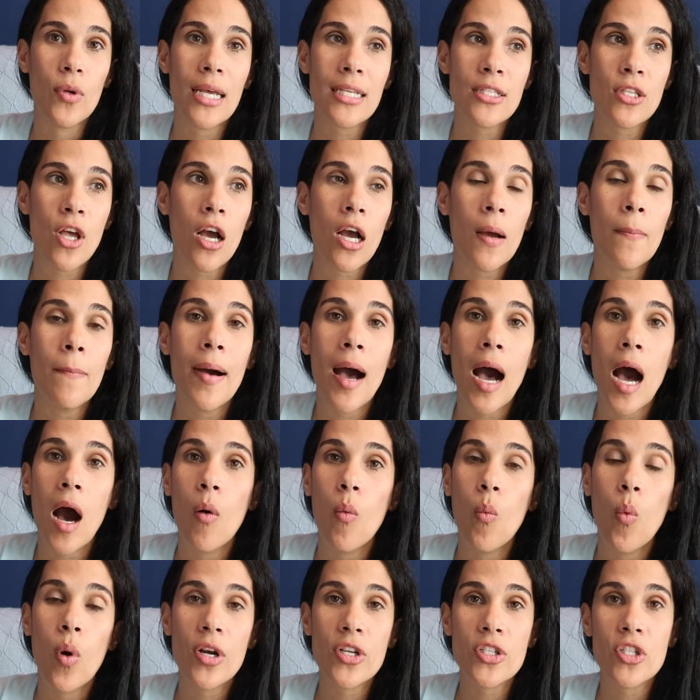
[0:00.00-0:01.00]
Let's talk
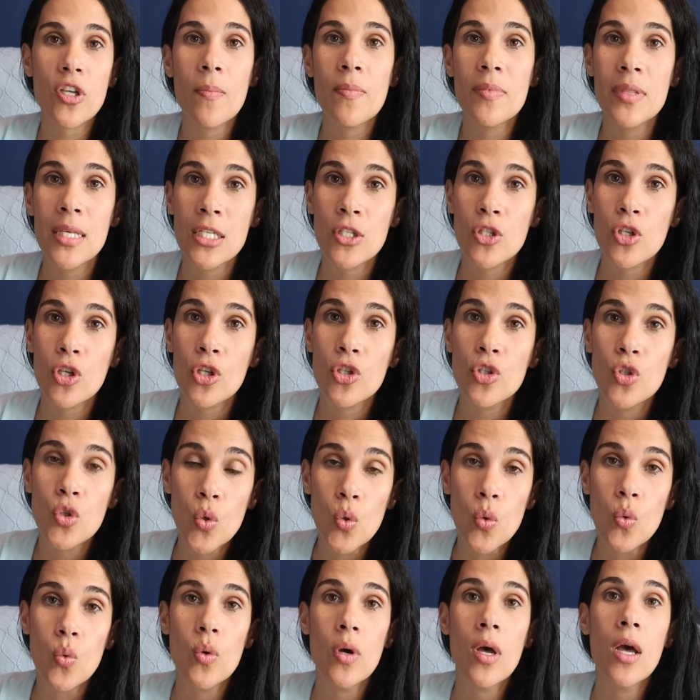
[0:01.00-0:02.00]
about what are some things you could
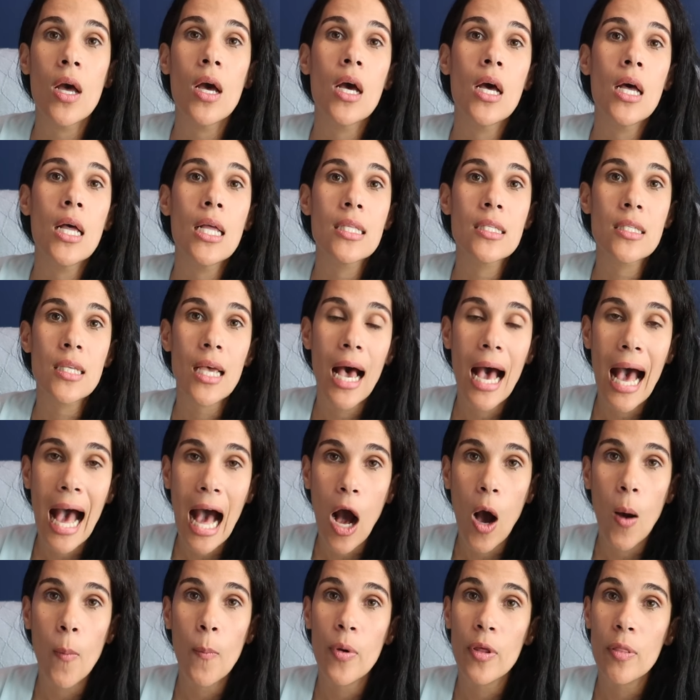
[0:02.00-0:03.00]
do to
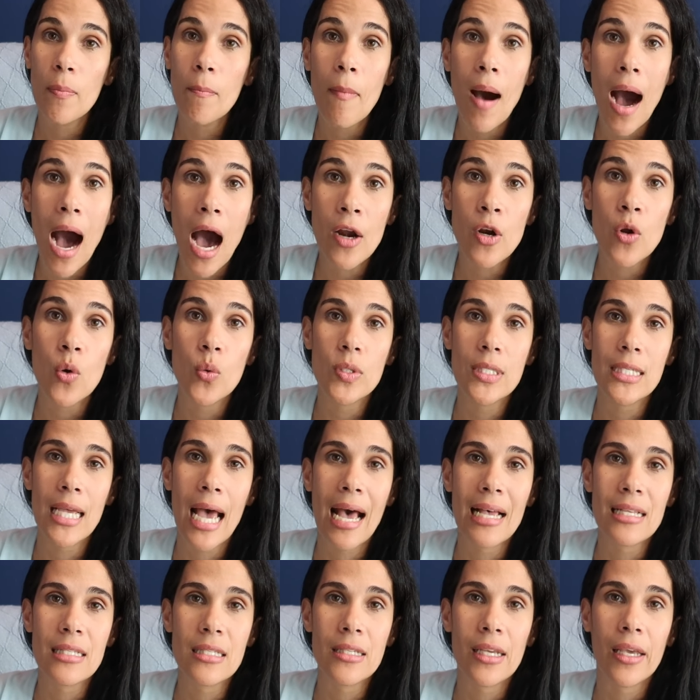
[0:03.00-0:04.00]
help with
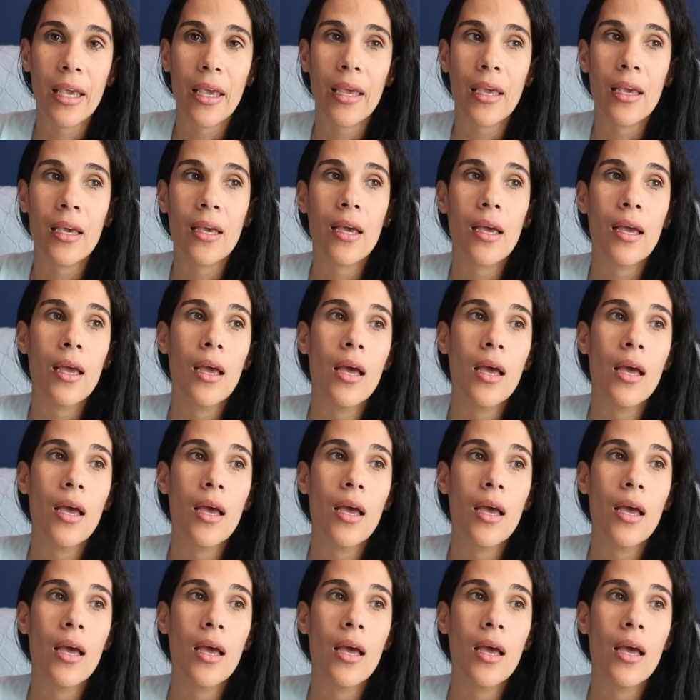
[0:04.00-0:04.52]
monotasking.